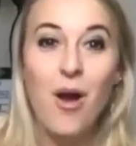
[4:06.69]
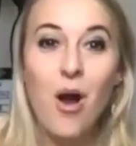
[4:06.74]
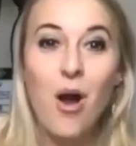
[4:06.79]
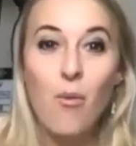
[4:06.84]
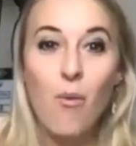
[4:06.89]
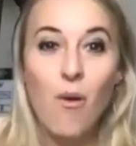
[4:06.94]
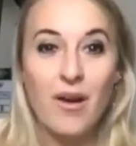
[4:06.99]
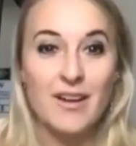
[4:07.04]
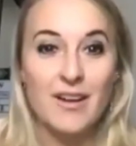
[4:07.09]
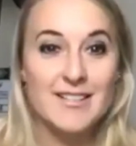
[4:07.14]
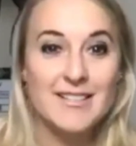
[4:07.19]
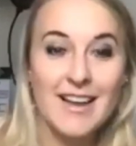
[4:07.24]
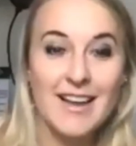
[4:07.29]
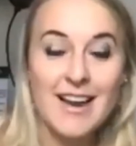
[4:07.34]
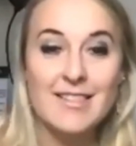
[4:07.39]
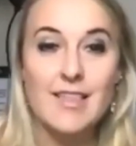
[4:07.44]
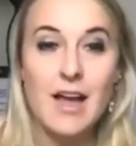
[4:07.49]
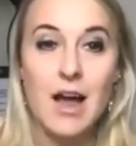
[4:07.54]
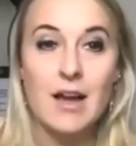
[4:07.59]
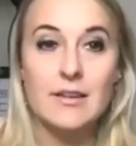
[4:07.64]
want to sit
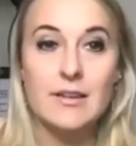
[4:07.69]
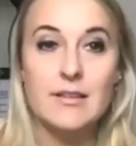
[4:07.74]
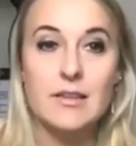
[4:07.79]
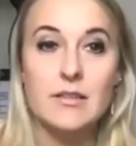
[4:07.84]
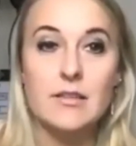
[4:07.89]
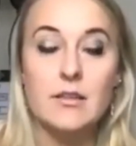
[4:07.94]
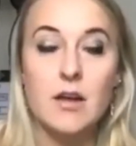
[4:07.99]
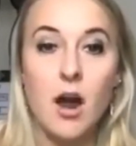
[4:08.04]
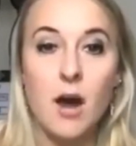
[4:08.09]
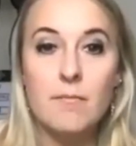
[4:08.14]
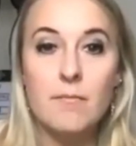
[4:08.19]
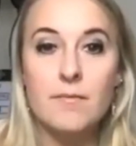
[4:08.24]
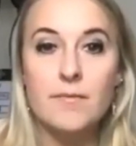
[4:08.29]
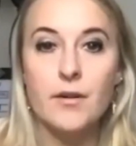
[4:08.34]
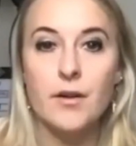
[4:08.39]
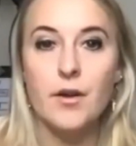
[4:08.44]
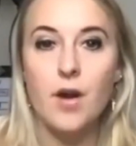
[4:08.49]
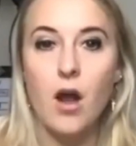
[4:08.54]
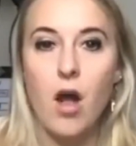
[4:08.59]
in that discomfort